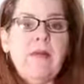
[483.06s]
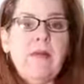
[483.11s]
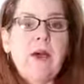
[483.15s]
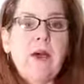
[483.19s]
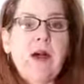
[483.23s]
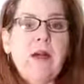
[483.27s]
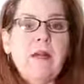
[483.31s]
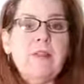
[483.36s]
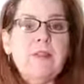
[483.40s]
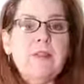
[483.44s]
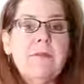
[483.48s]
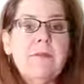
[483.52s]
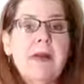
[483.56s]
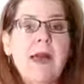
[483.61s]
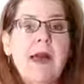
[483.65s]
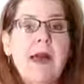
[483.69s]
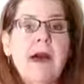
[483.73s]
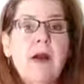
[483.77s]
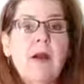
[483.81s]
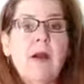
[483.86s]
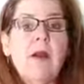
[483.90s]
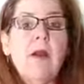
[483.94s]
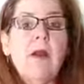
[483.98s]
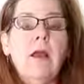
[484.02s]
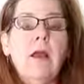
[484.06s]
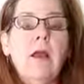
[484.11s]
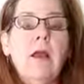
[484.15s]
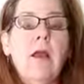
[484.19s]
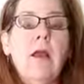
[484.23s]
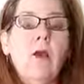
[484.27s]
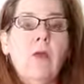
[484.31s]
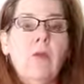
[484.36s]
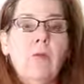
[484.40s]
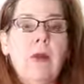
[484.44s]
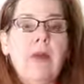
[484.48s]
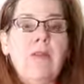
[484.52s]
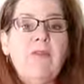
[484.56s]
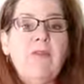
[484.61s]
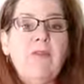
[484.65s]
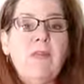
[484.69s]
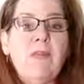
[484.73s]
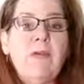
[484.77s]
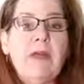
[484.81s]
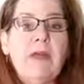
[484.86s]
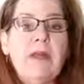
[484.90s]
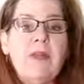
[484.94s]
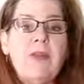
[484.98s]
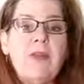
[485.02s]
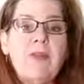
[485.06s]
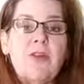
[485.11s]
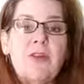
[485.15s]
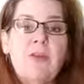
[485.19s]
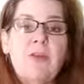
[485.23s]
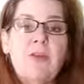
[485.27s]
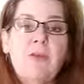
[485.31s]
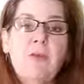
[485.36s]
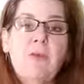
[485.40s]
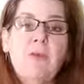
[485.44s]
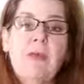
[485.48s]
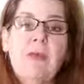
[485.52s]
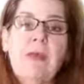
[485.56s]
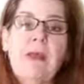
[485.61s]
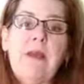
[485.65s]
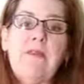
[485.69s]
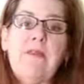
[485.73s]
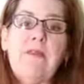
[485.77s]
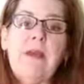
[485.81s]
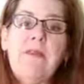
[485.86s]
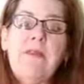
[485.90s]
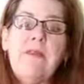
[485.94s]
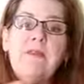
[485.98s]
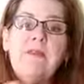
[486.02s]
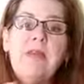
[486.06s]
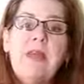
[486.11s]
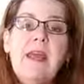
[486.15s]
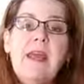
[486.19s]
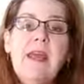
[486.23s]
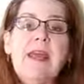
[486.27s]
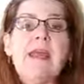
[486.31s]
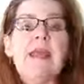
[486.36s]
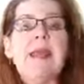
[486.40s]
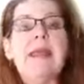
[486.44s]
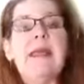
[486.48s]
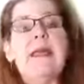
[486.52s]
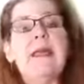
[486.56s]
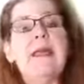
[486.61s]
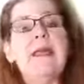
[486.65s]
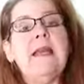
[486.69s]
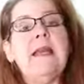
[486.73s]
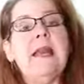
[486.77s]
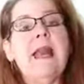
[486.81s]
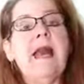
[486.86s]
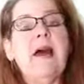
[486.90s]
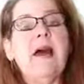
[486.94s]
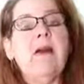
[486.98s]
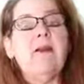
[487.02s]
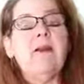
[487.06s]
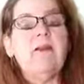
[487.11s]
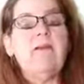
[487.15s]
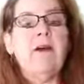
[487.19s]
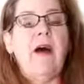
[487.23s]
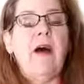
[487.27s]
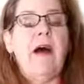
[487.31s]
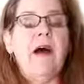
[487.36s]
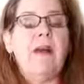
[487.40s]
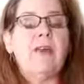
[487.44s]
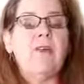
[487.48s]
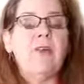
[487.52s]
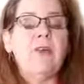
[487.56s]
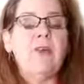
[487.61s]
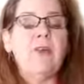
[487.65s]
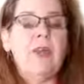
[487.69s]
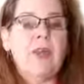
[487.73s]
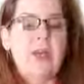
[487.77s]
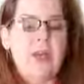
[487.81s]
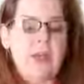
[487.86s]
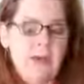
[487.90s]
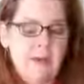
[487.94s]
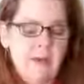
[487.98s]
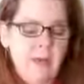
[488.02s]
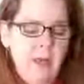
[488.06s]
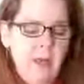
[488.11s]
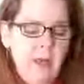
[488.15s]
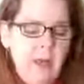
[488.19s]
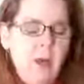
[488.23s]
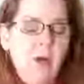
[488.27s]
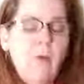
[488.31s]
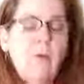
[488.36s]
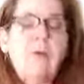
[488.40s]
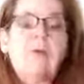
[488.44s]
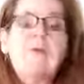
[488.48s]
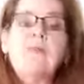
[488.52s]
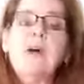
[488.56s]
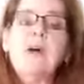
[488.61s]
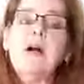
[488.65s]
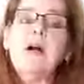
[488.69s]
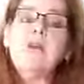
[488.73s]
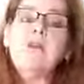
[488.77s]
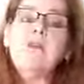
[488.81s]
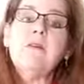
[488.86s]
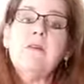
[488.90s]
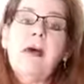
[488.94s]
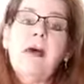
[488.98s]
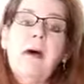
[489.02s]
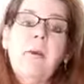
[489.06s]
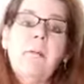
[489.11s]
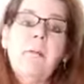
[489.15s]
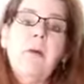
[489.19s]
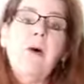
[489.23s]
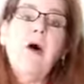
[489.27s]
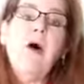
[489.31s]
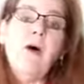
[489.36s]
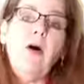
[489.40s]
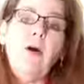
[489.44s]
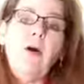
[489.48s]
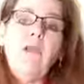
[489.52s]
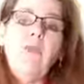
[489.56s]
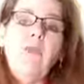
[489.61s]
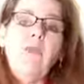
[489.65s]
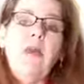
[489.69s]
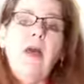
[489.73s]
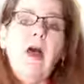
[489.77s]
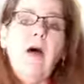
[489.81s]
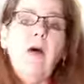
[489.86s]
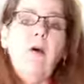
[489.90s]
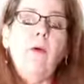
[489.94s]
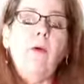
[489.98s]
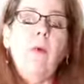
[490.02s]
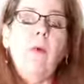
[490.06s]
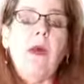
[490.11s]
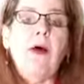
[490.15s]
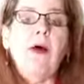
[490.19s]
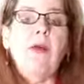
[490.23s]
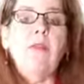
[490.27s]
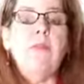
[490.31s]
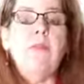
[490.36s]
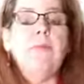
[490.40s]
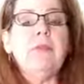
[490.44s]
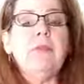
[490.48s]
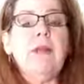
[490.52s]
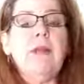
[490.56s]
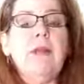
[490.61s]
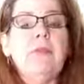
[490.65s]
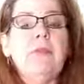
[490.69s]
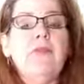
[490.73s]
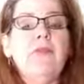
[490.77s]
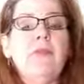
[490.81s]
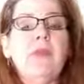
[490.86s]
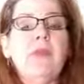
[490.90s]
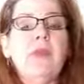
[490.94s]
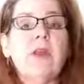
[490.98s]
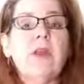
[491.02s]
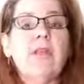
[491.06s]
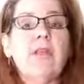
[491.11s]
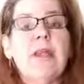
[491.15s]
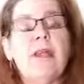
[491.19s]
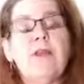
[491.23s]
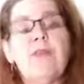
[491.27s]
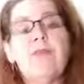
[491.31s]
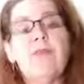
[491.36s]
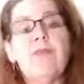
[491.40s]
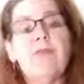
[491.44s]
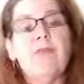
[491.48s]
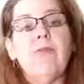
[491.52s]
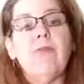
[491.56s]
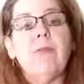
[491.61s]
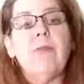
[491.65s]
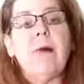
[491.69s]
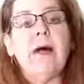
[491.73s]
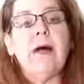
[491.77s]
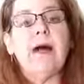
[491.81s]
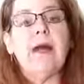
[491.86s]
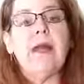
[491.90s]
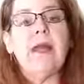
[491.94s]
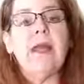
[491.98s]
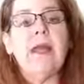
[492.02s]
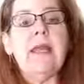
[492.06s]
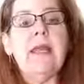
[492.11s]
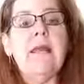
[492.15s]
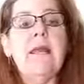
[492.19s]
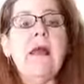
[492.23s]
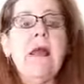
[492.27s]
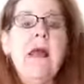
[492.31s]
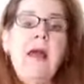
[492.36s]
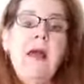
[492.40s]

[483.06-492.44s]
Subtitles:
talked about respiration, the breathing, the taking in and out of oxygen. We've talked about pulse, how well the blood circulates through the body.